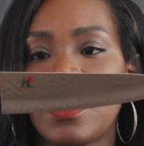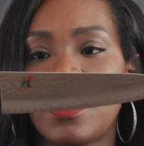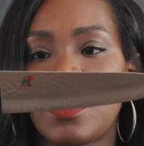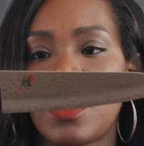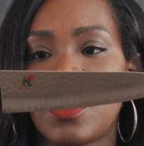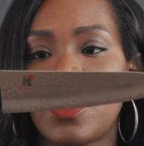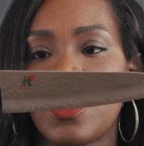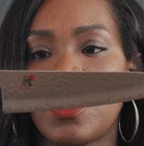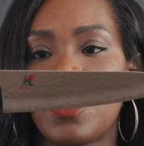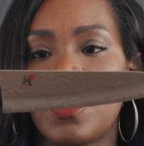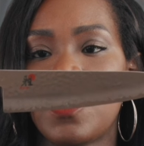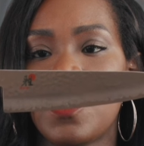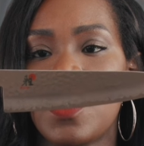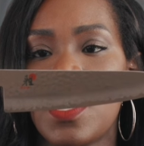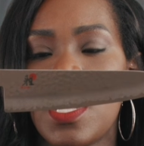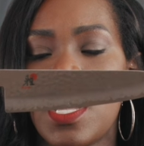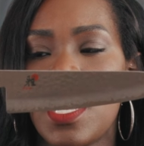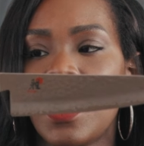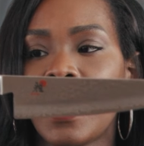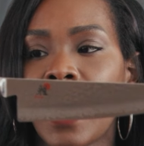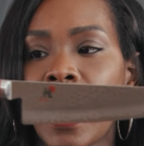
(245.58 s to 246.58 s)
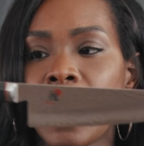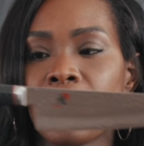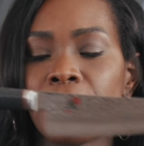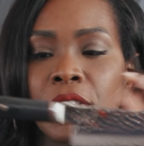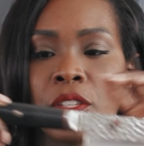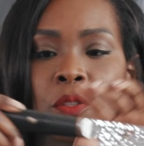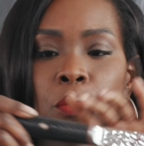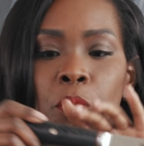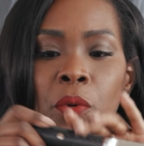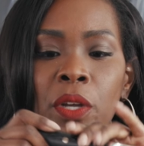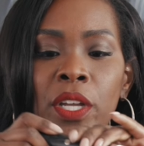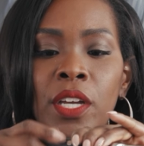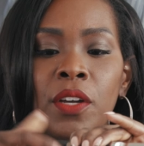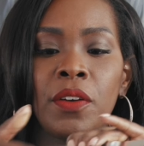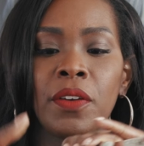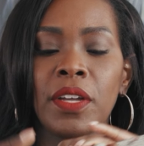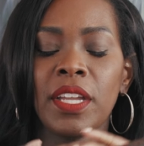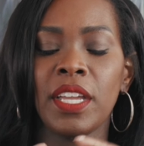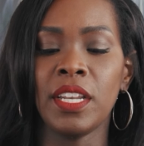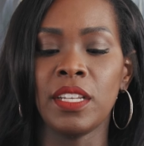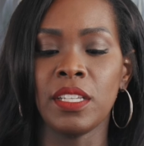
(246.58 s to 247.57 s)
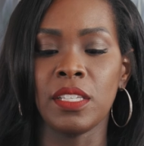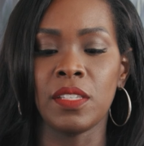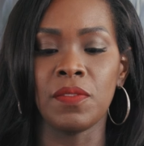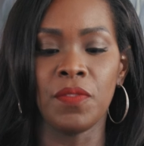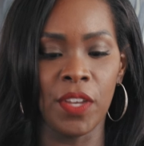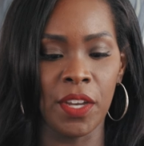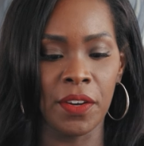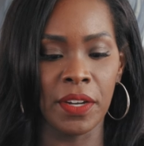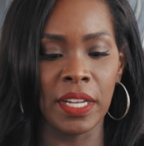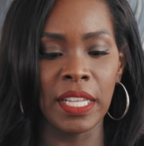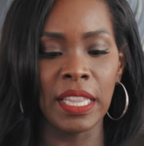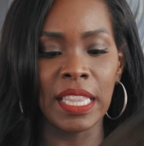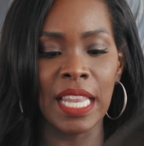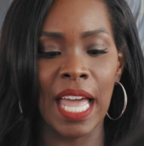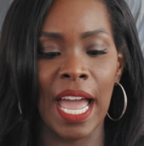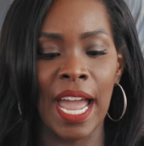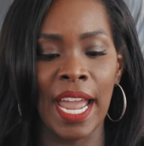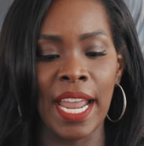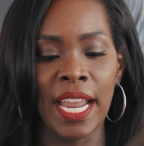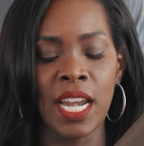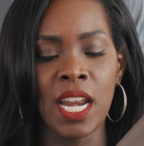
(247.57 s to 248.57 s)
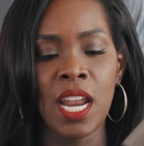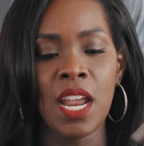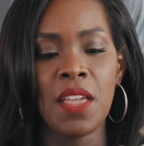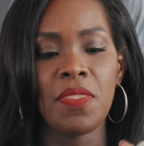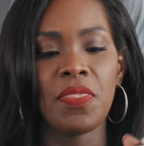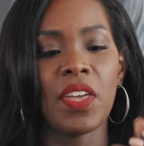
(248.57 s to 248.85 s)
steel knife as well. It is very light.